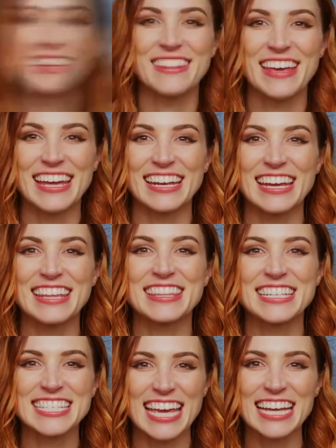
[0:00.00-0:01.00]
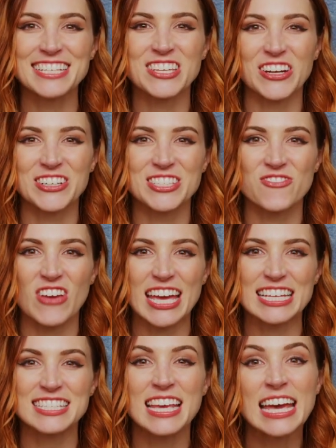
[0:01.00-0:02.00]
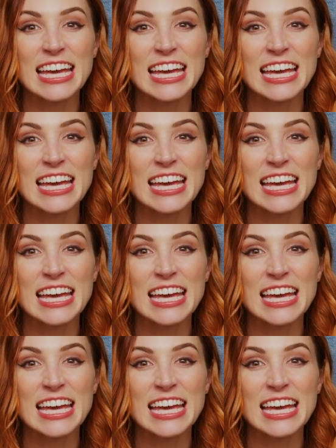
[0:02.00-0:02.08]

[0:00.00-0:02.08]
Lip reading: Then, in the take turns phase,